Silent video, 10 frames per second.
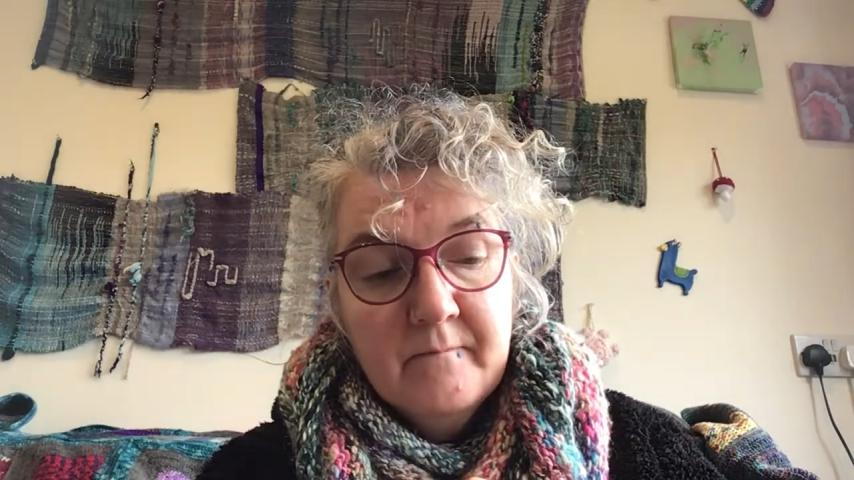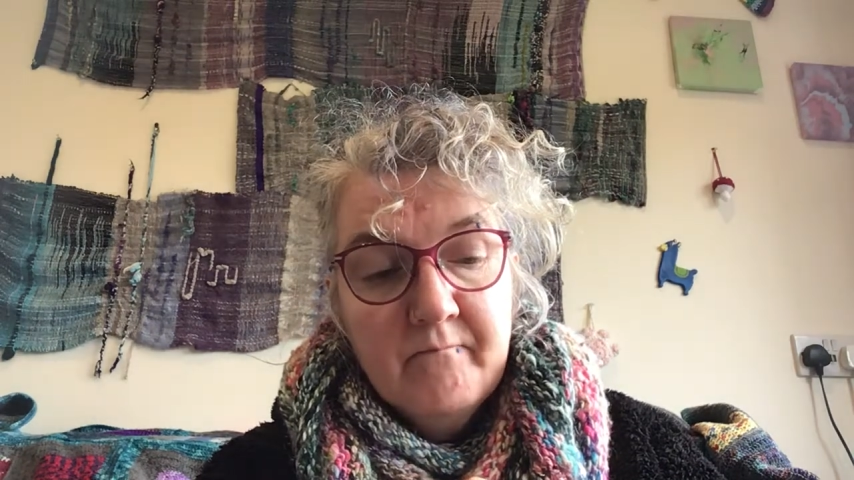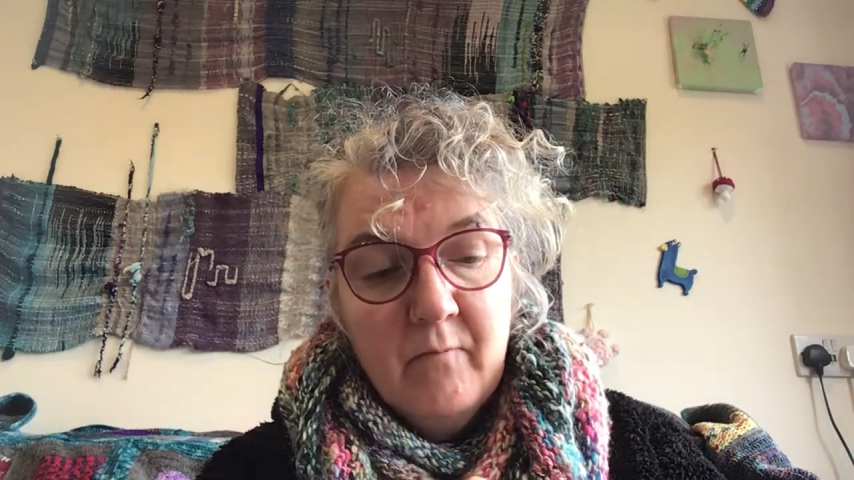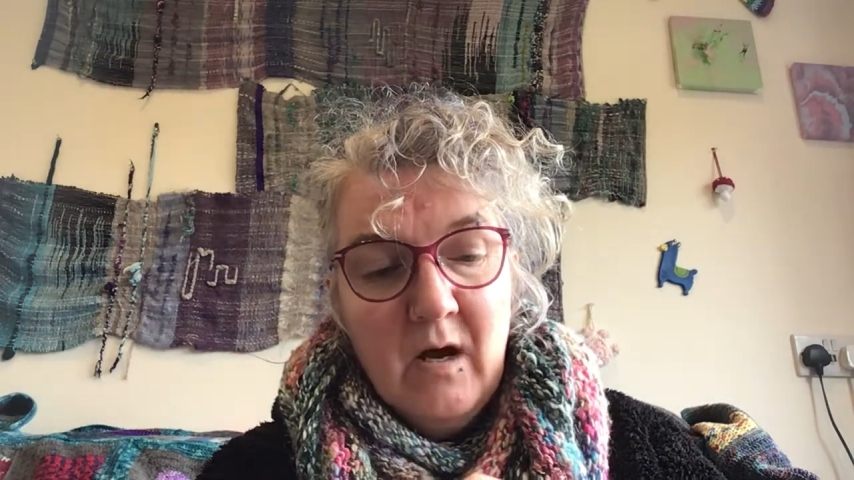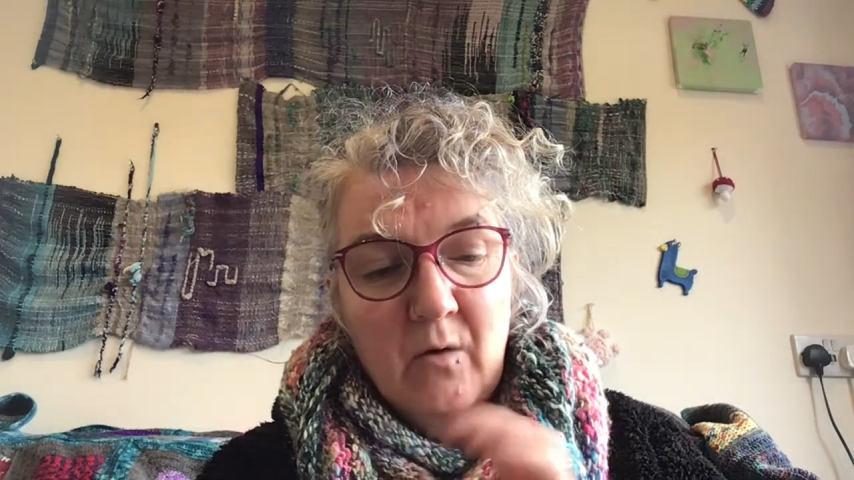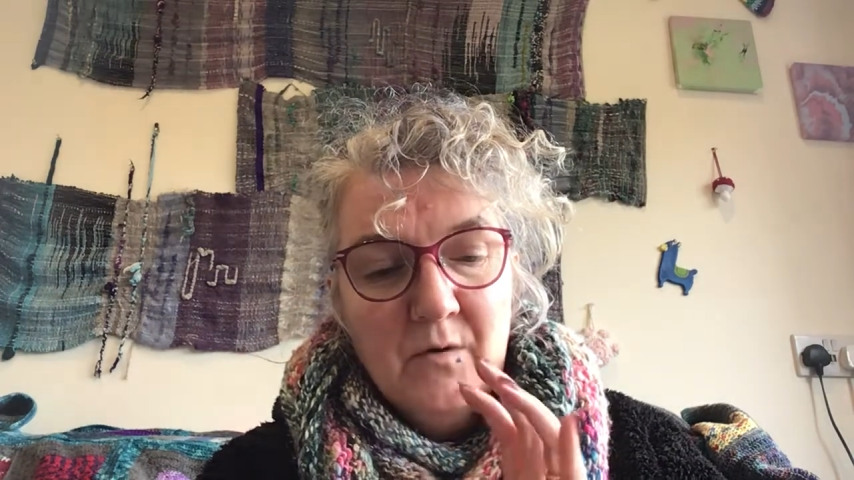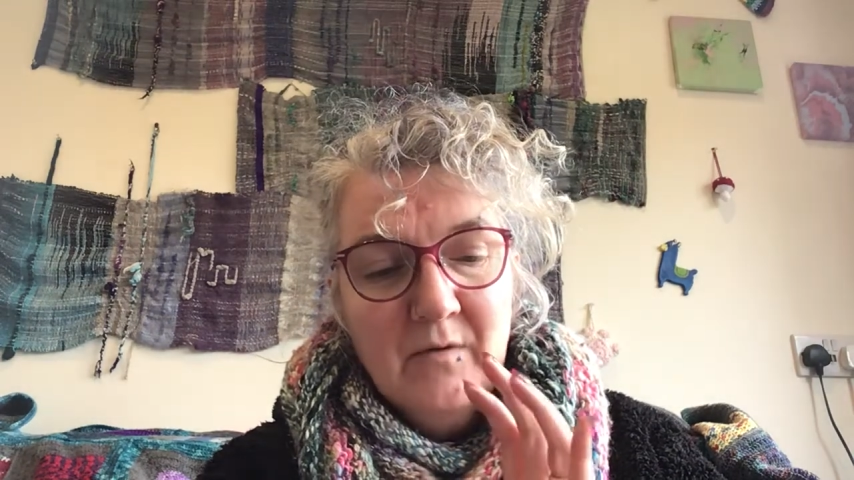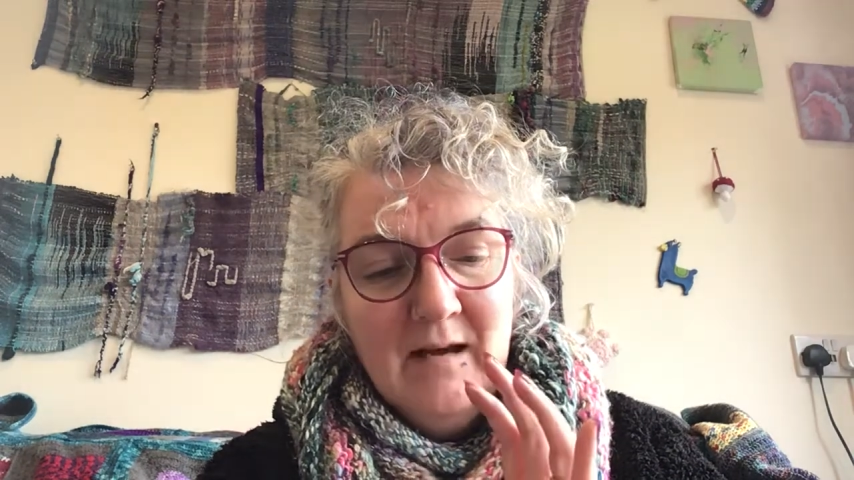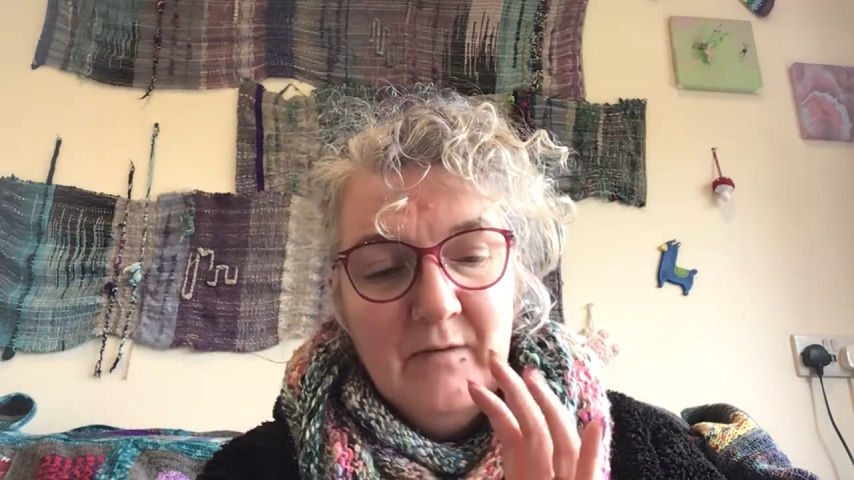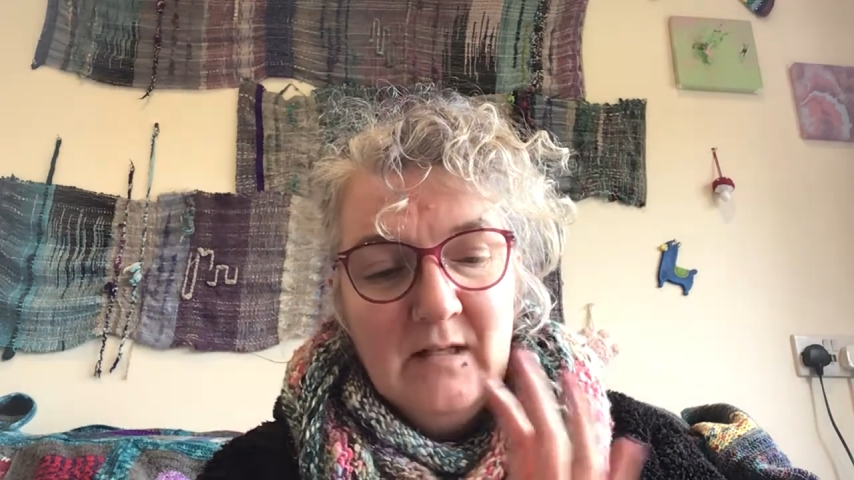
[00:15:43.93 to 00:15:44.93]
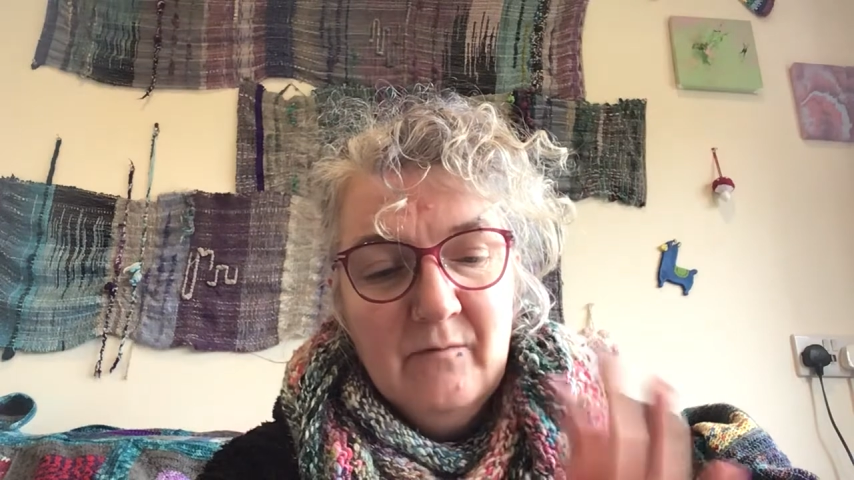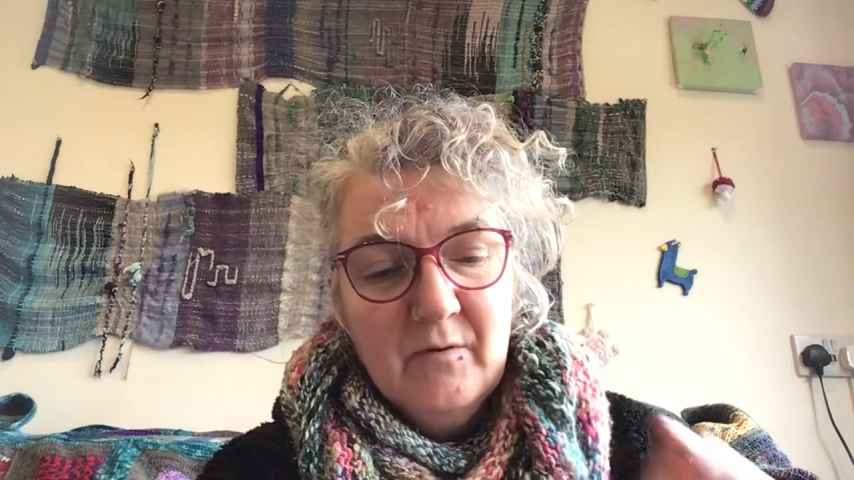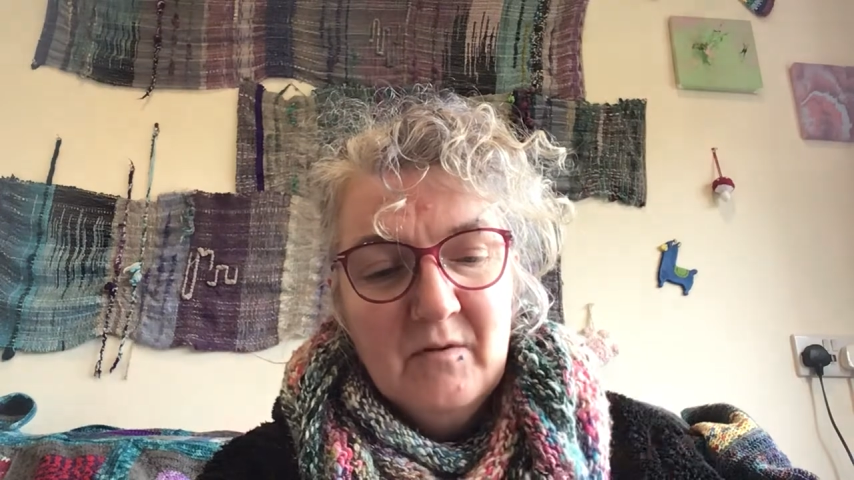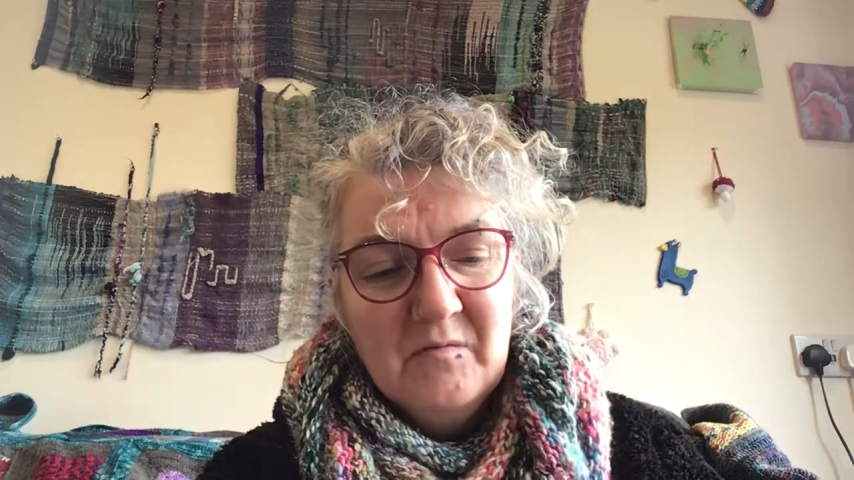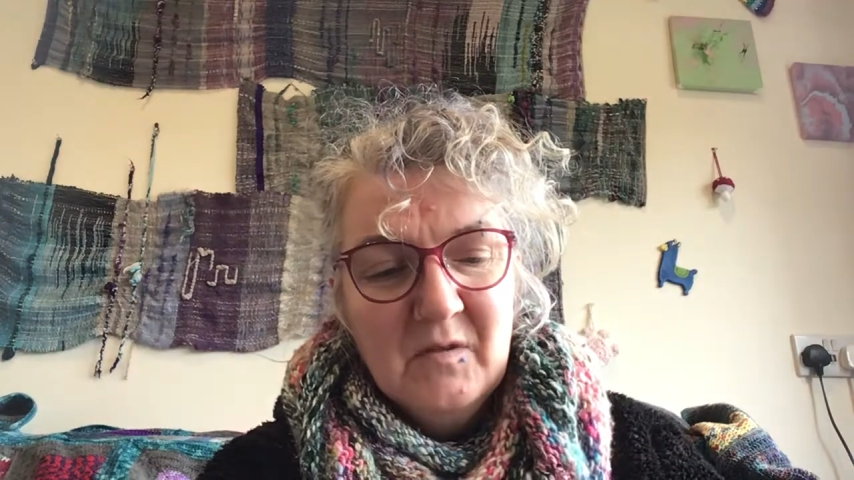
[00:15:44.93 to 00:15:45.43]
But I always want to have it done for
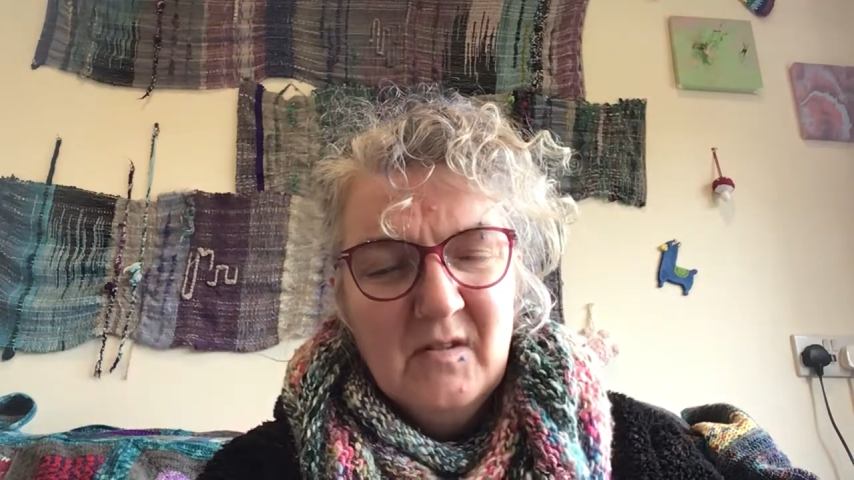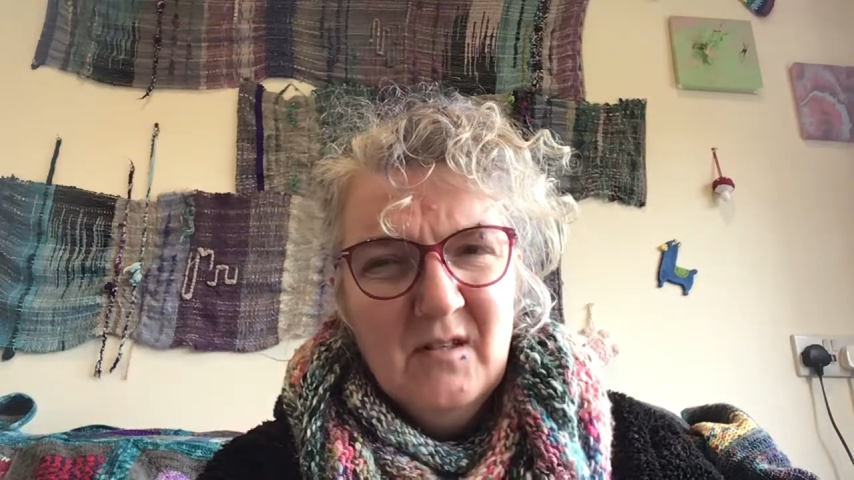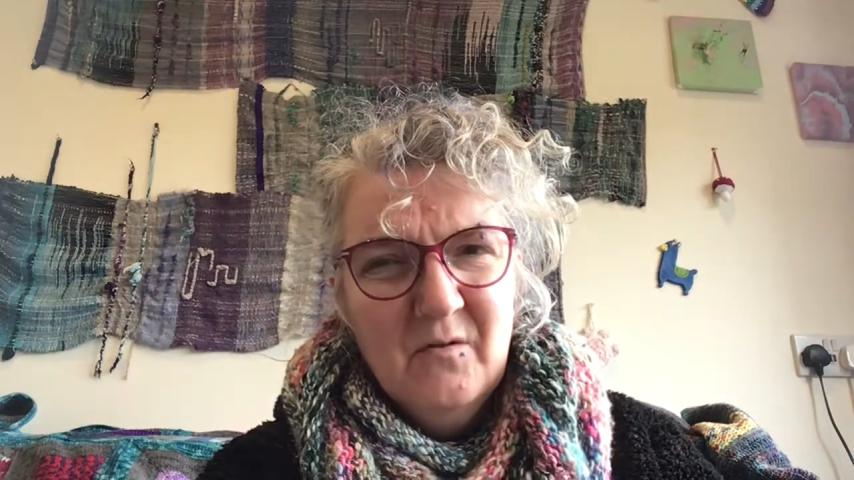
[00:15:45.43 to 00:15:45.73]
Christmas because I don't